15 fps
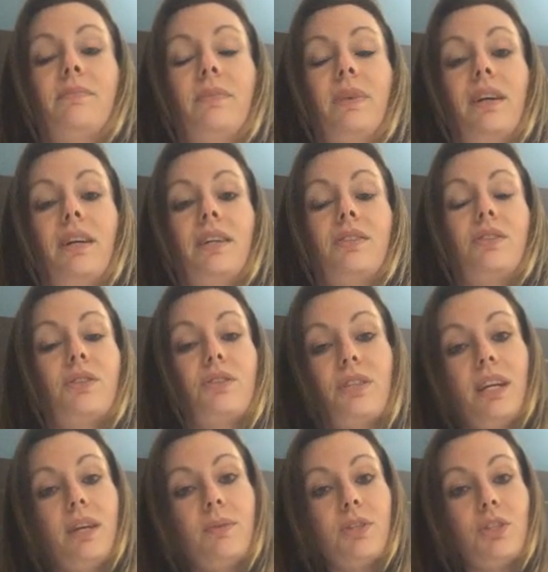my surgery
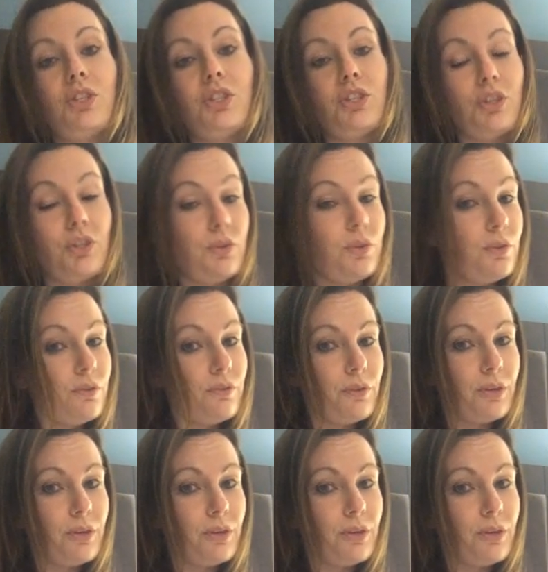date was June